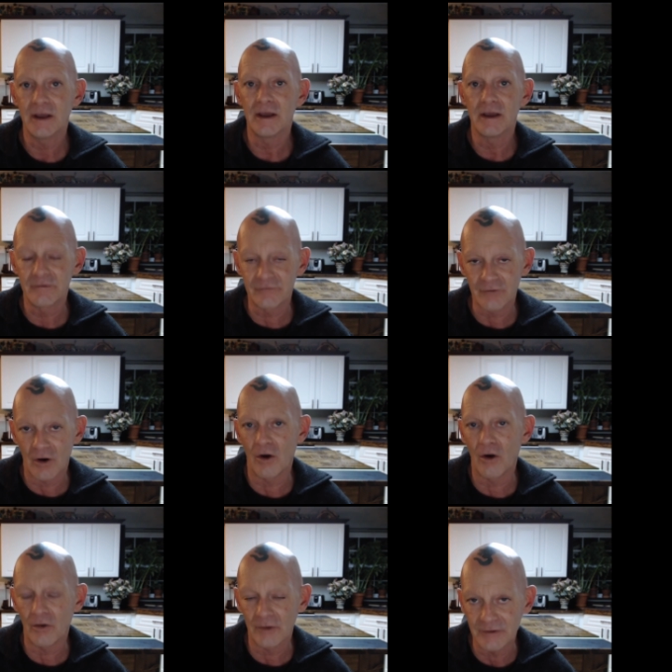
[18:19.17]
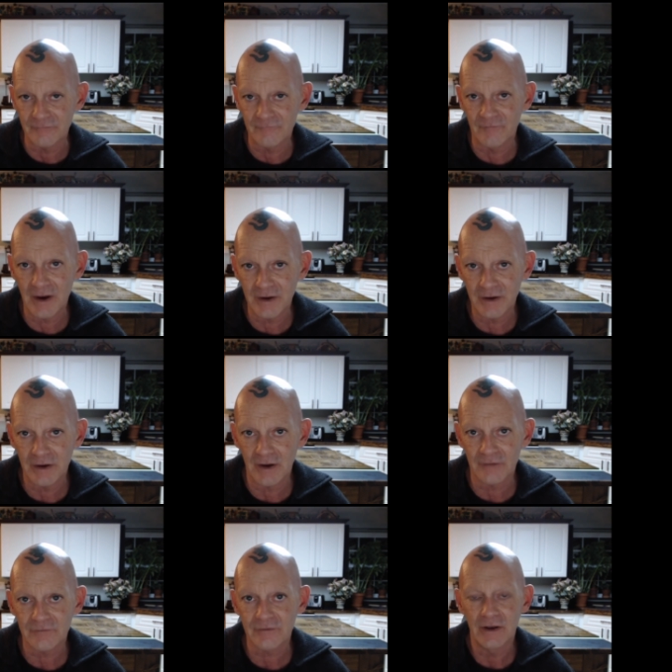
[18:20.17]
is all inviting
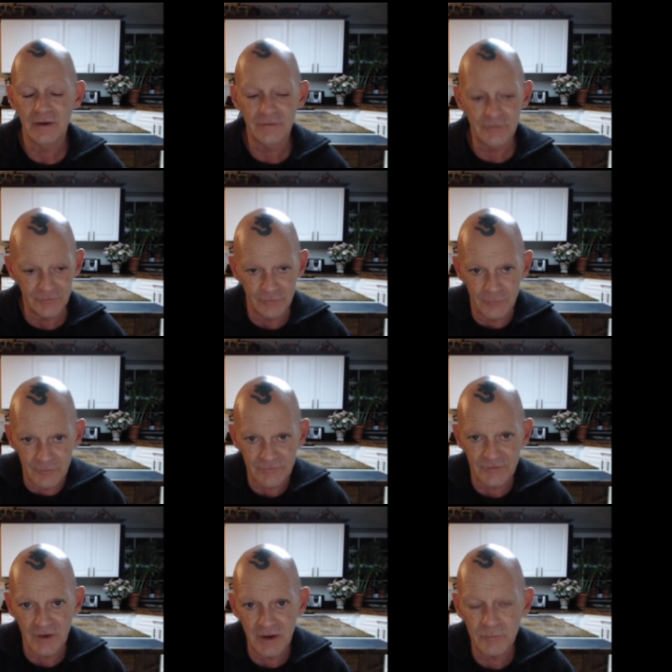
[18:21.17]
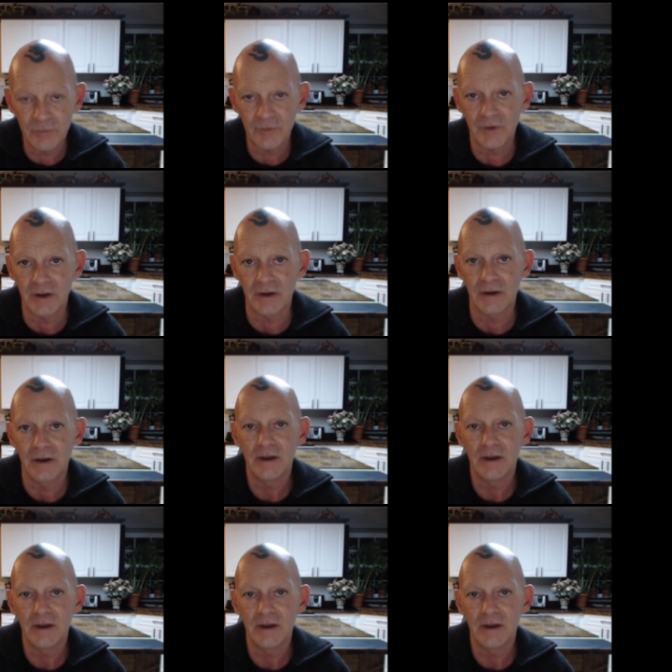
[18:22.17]
us to do the same thing,